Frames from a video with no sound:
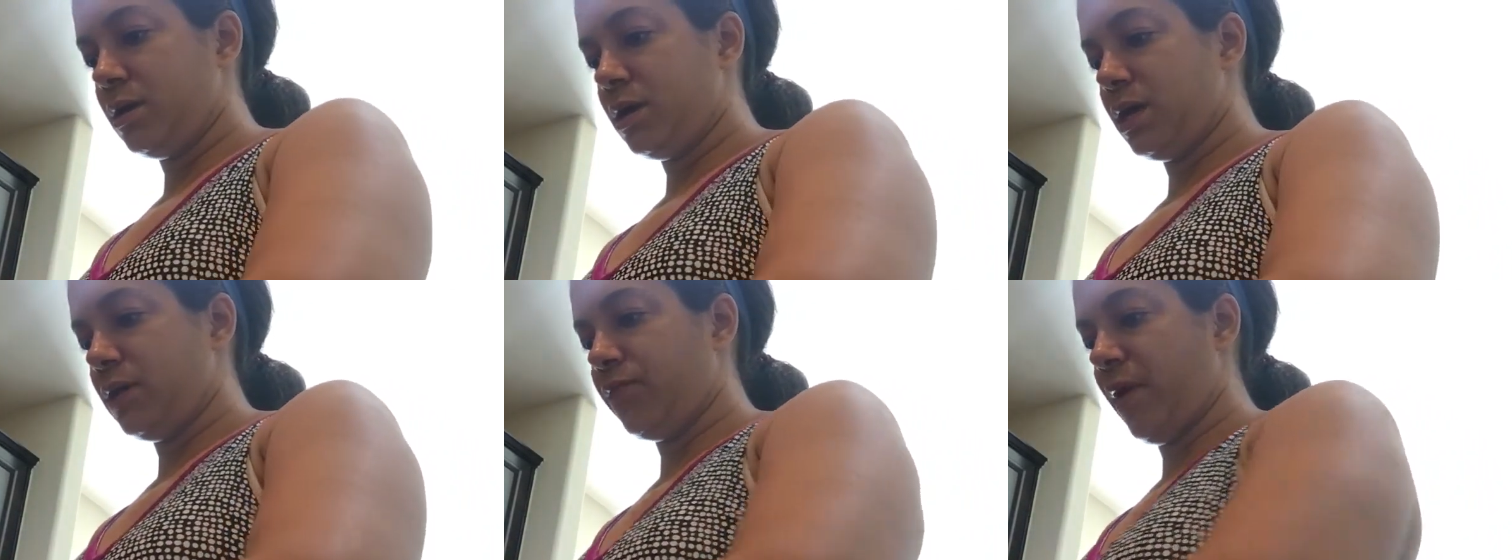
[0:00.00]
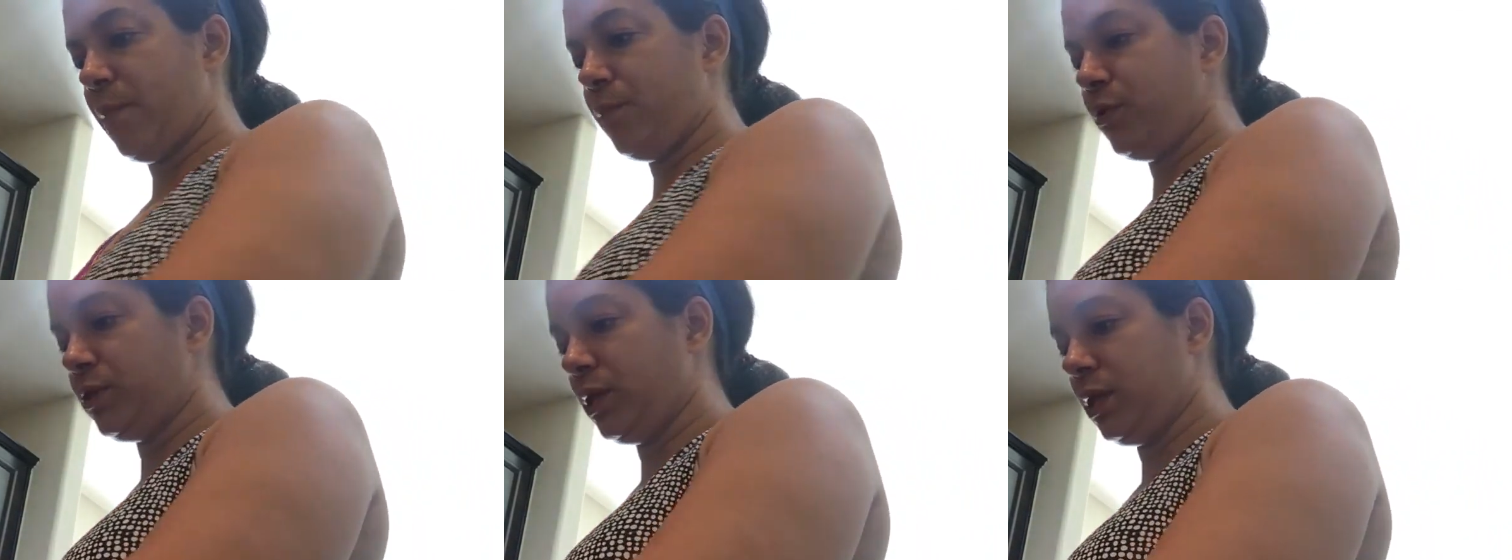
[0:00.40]
if I
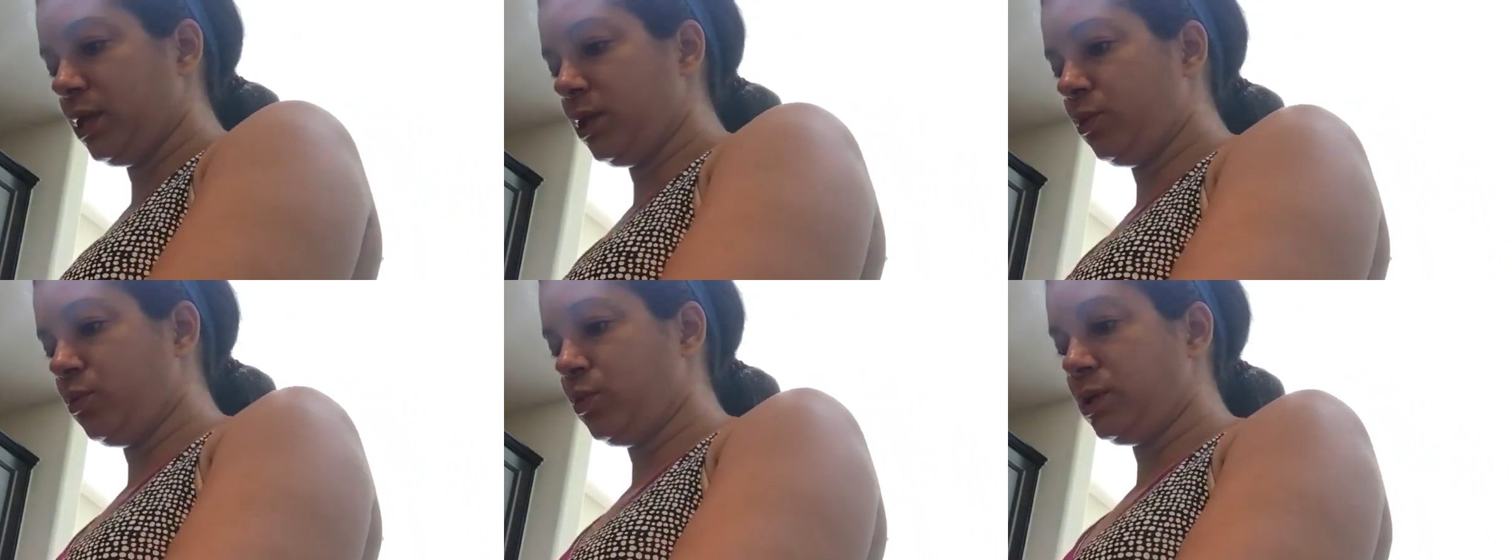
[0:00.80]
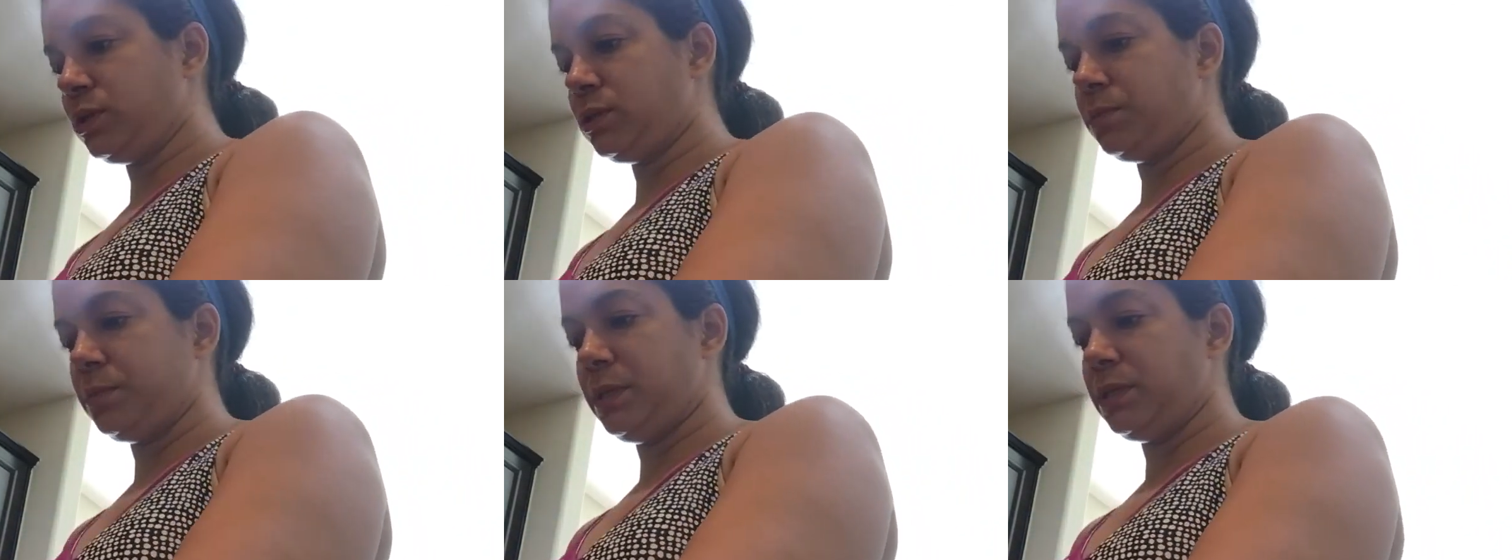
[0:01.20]
put the little
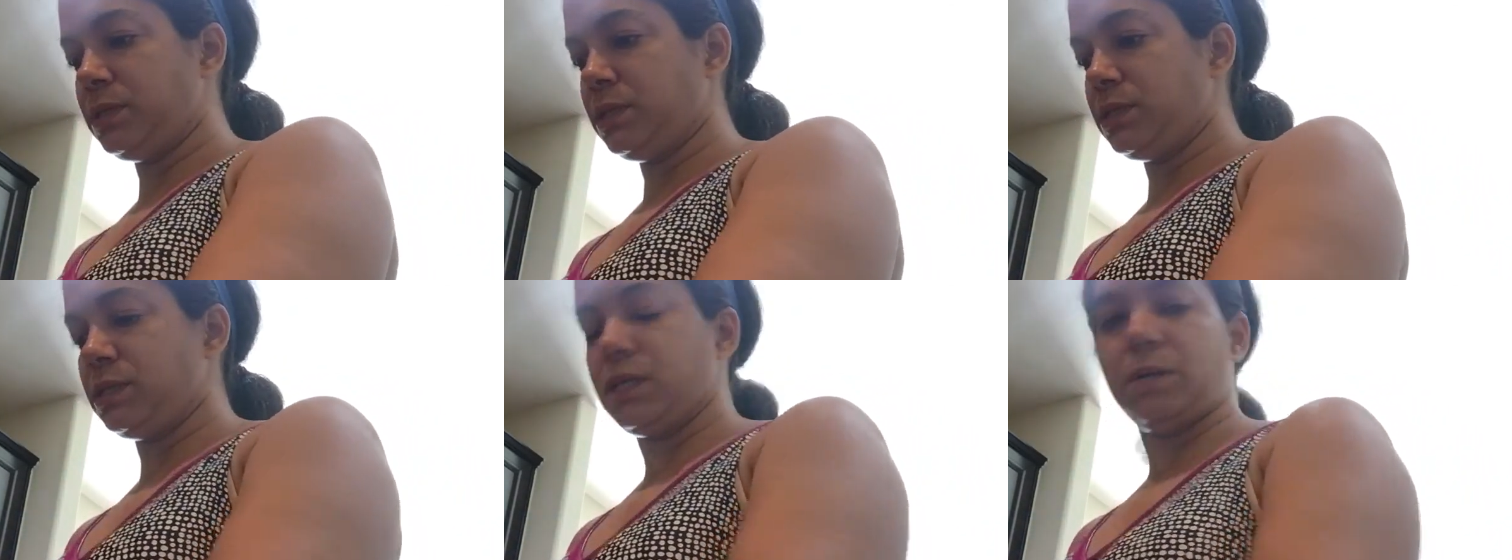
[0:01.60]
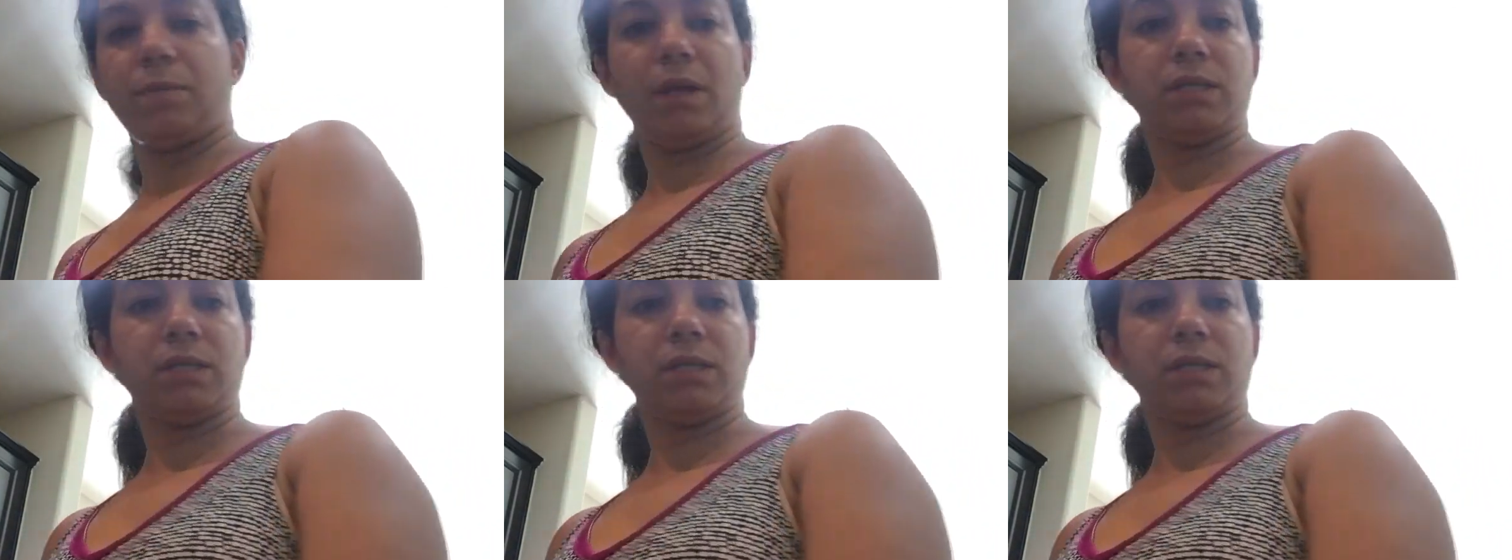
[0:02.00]
ones pieces, it might